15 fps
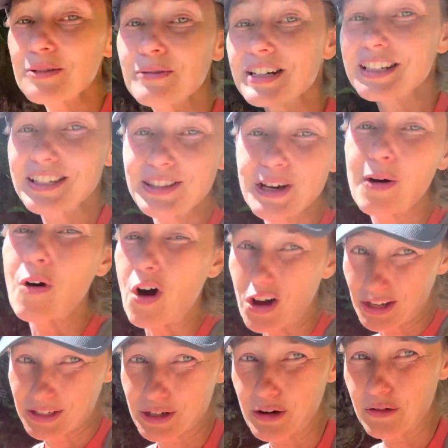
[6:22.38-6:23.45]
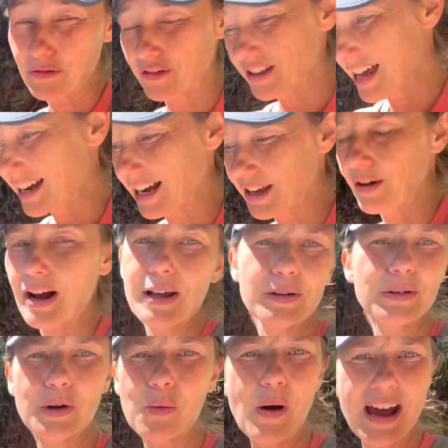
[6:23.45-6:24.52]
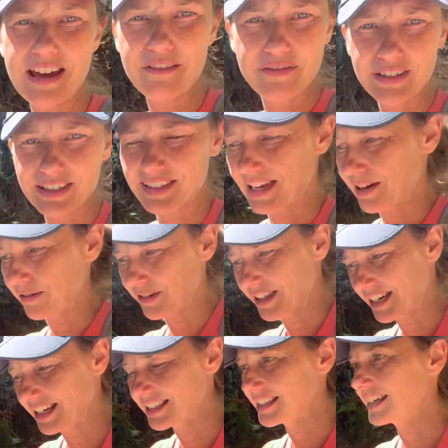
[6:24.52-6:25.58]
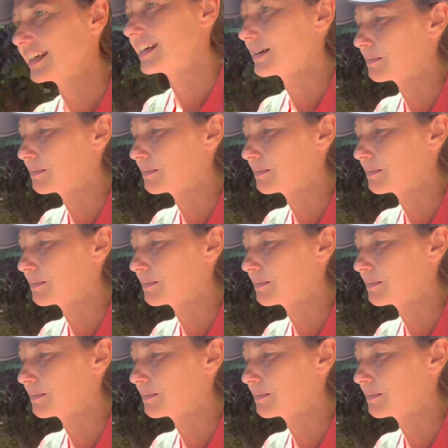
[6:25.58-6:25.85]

reason, though, also for that, I don't know why it feels lighter than it did